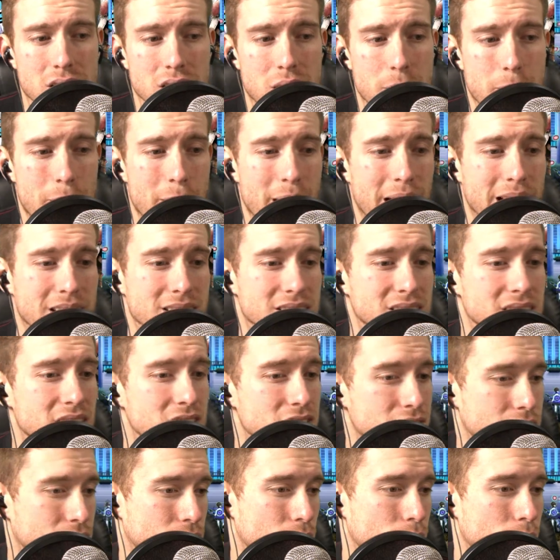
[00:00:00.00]
depicts
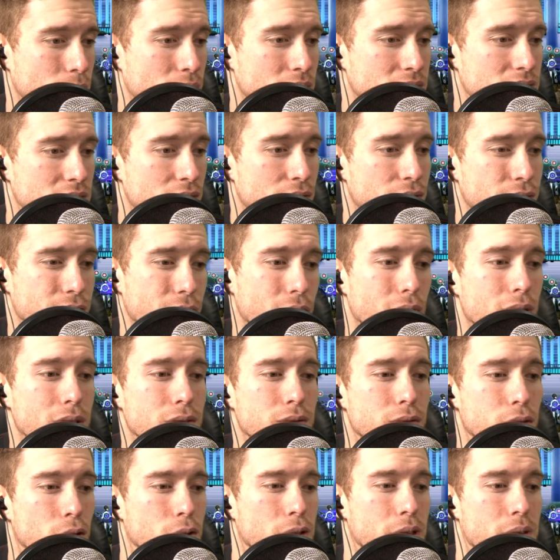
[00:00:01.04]
the stories of 4
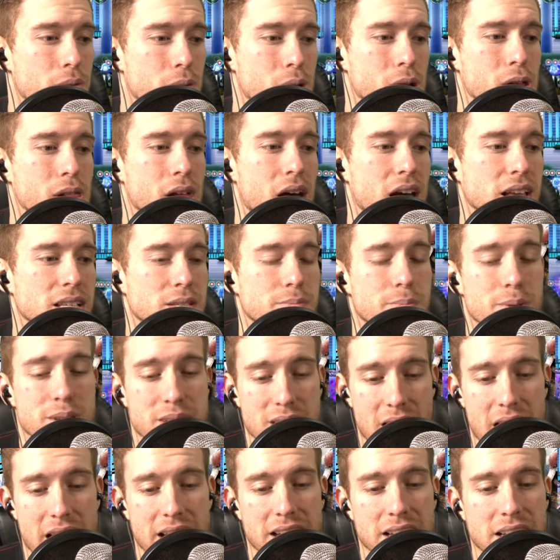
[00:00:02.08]
fully realized
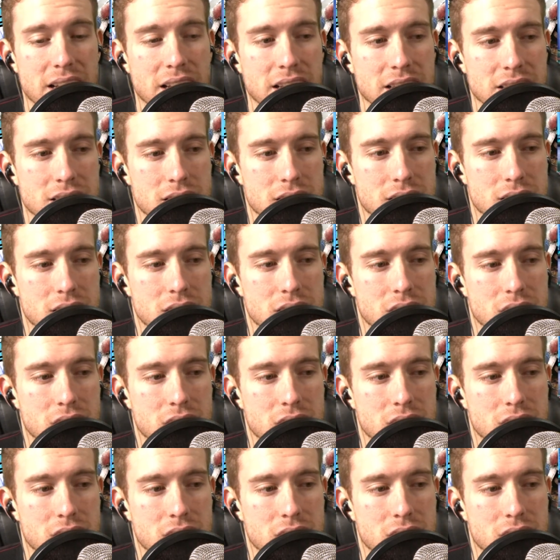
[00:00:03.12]
protagonists.